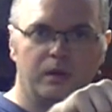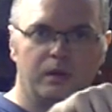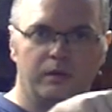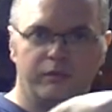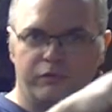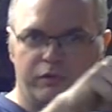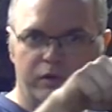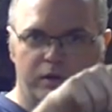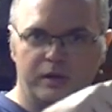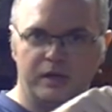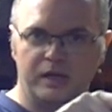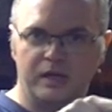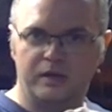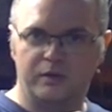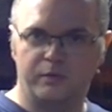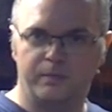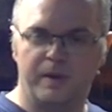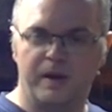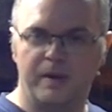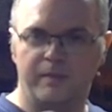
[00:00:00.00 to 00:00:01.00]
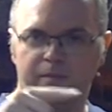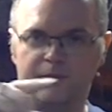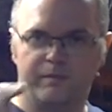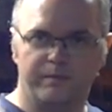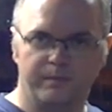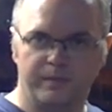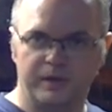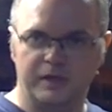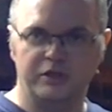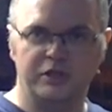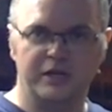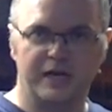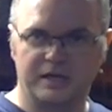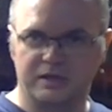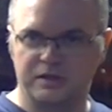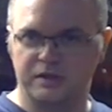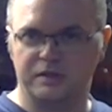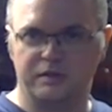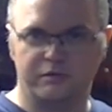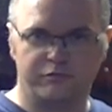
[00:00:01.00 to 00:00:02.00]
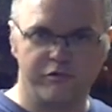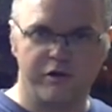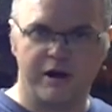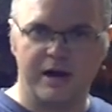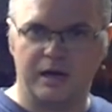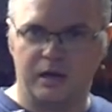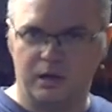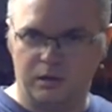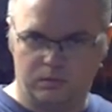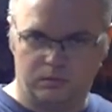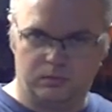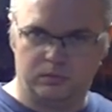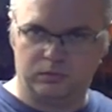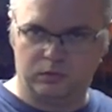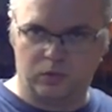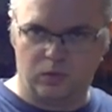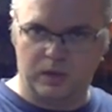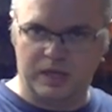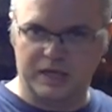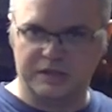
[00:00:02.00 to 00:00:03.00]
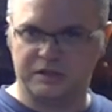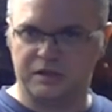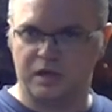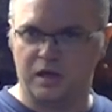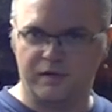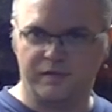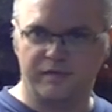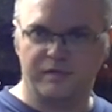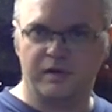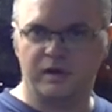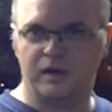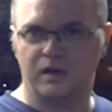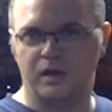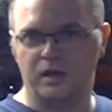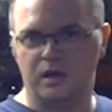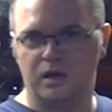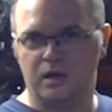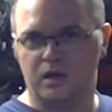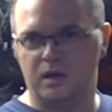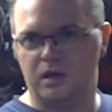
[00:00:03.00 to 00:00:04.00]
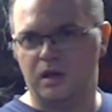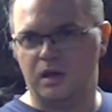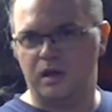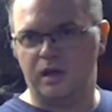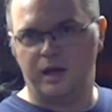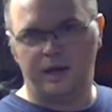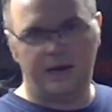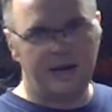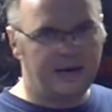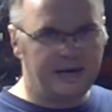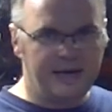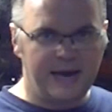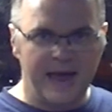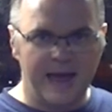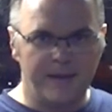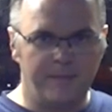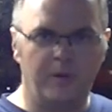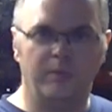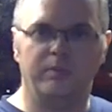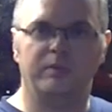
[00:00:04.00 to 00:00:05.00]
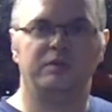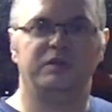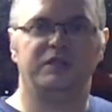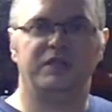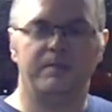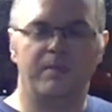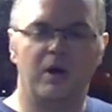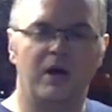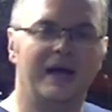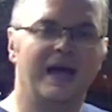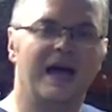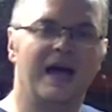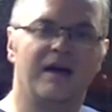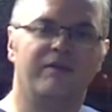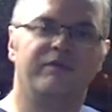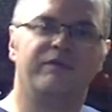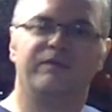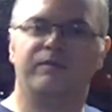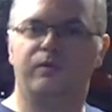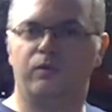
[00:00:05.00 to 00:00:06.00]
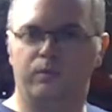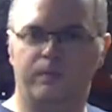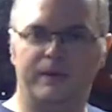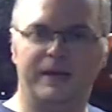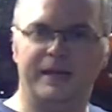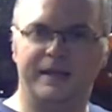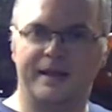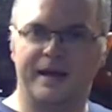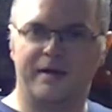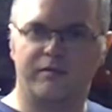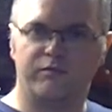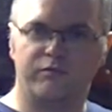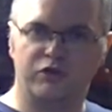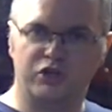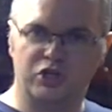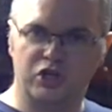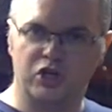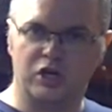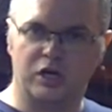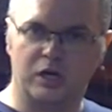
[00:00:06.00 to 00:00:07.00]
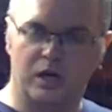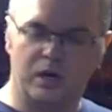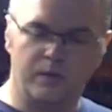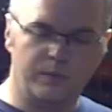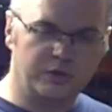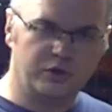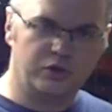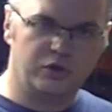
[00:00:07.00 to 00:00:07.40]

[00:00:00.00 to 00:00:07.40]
through the diesel pump, injectors, rail, all that stuff. And any air bubbles you might have will be in that return line, which